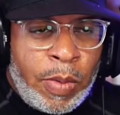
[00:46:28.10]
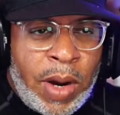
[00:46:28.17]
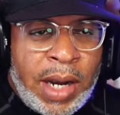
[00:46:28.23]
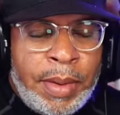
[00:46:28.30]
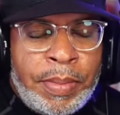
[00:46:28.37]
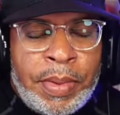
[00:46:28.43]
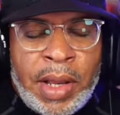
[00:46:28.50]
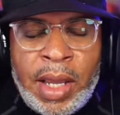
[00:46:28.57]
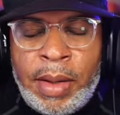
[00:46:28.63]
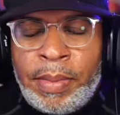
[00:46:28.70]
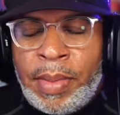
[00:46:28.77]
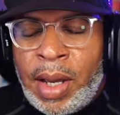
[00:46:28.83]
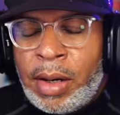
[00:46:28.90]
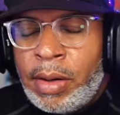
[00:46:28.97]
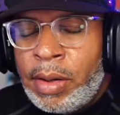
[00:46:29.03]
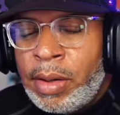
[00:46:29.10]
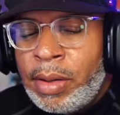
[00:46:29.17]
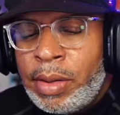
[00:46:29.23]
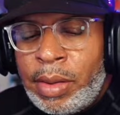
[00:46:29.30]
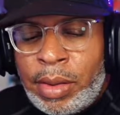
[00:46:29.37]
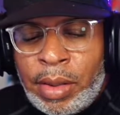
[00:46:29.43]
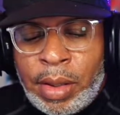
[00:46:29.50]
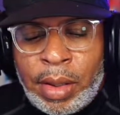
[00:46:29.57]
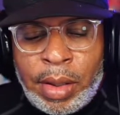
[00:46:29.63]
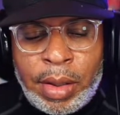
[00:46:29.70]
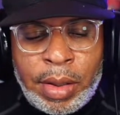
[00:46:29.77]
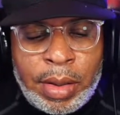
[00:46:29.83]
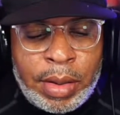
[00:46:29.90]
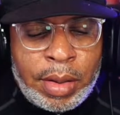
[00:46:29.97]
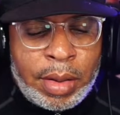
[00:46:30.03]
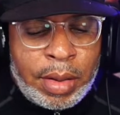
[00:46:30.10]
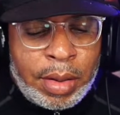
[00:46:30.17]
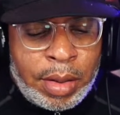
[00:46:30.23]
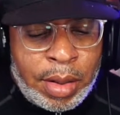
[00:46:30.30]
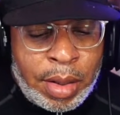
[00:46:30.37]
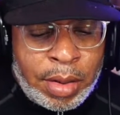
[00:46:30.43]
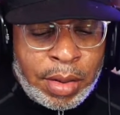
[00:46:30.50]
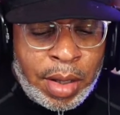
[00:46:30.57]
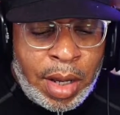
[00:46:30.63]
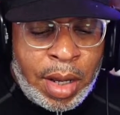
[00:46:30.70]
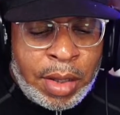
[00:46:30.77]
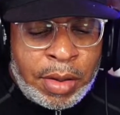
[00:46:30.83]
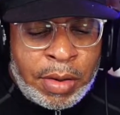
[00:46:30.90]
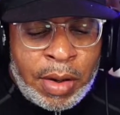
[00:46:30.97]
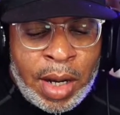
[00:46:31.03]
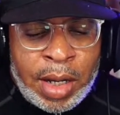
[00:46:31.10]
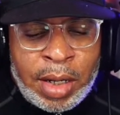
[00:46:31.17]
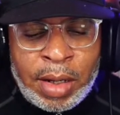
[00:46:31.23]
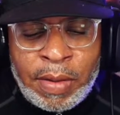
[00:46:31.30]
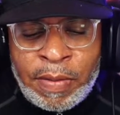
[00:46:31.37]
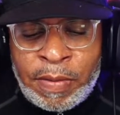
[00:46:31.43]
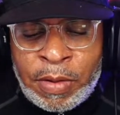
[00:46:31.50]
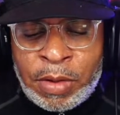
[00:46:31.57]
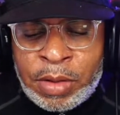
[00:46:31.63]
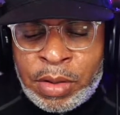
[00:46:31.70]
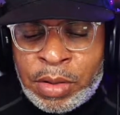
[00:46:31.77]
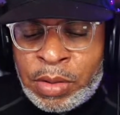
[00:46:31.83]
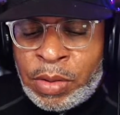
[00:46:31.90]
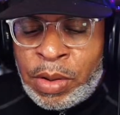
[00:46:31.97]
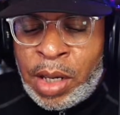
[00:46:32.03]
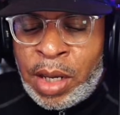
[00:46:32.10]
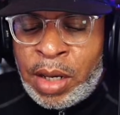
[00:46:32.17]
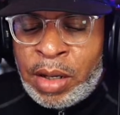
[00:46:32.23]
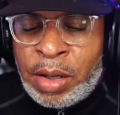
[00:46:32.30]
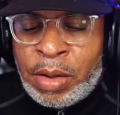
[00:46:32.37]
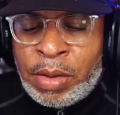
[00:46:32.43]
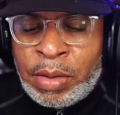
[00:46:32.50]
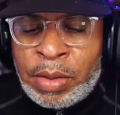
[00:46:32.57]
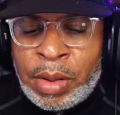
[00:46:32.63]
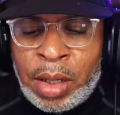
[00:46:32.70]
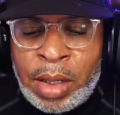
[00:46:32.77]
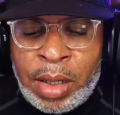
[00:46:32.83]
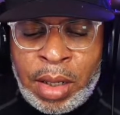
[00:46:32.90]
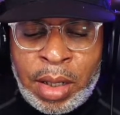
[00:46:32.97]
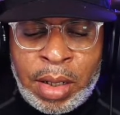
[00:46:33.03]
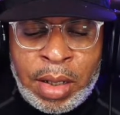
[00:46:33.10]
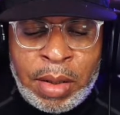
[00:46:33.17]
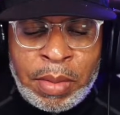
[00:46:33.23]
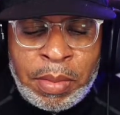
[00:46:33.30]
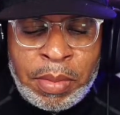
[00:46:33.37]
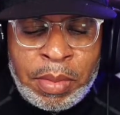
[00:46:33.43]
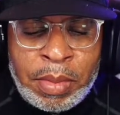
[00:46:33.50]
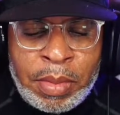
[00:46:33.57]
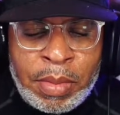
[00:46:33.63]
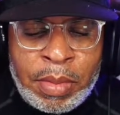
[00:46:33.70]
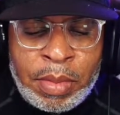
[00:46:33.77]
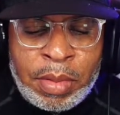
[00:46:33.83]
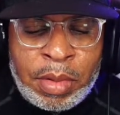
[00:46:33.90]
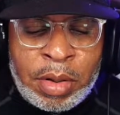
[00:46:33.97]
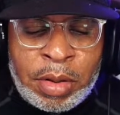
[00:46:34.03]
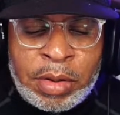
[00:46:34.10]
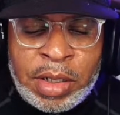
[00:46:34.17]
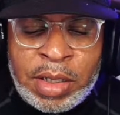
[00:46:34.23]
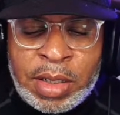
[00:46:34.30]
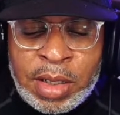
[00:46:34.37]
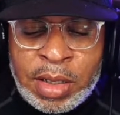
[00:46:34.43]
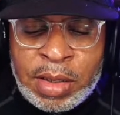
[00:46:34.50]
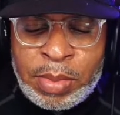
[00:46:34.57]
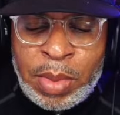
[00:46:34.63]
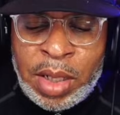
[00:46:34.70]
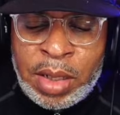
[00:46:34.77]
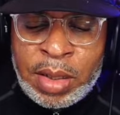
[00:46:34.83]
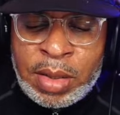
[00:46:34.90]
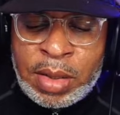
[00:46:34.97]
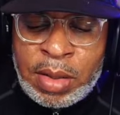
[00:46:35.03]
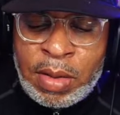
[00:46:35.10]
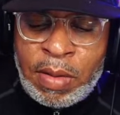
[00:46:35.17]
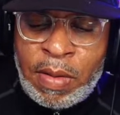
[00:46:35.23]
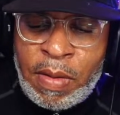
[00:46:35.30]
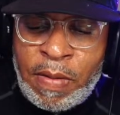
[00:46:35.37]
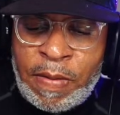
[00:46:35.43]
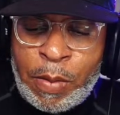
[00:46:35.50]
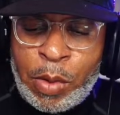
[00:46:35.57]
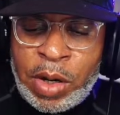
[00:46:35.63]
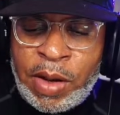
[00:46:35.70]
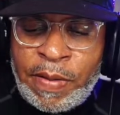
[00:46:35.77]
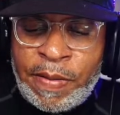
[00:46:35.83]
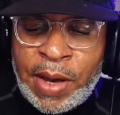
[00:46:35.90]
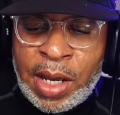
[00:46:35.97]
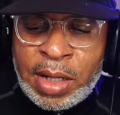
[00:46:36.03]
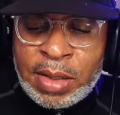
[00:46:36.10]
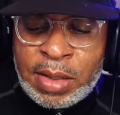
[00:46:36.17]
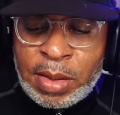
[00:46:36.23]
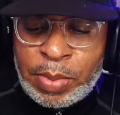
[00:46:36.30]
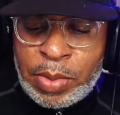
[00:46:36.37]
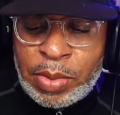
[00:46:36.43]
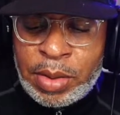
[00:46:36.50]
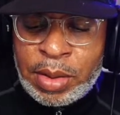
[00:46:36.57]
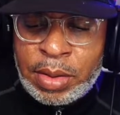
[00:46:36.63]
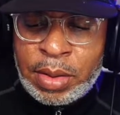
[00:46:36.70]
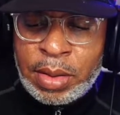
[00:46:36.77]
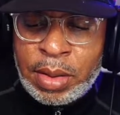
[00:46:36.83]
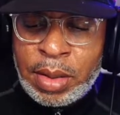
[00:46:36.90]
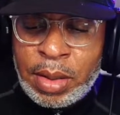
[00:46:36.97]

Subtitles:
White played better the other night versus Orlando and end up 36 minutes and 40 fantasy points.